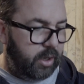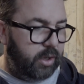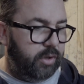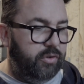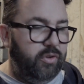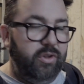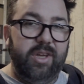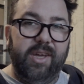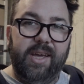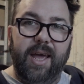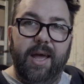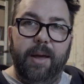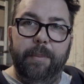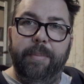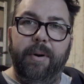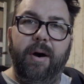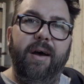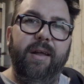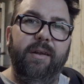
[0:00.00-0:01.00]
So you get a
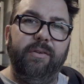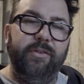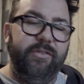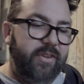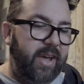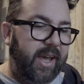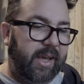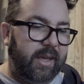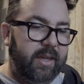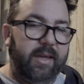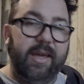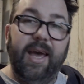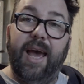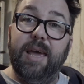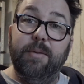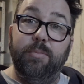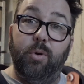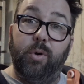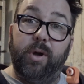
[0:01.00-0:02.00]
Pylontech
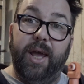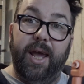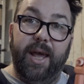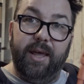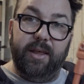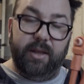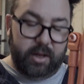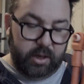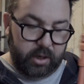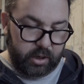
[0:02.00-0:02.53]
cable kit.